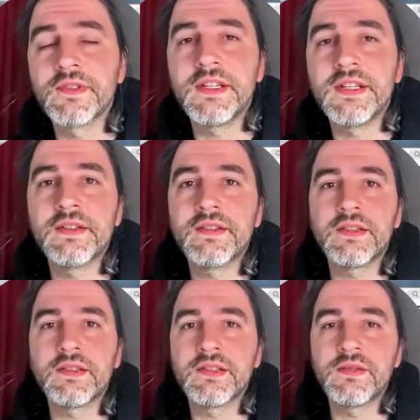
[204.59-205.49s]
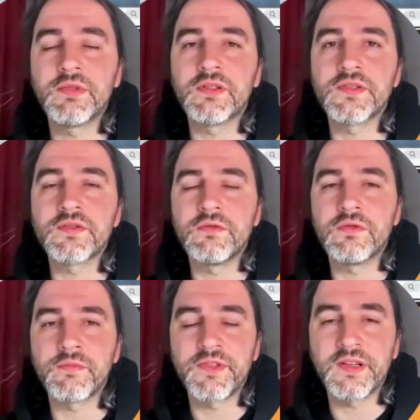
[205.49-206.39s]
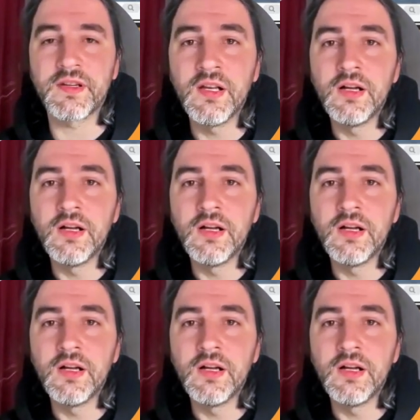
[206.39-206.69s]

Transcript: data than a typical SCORM thing,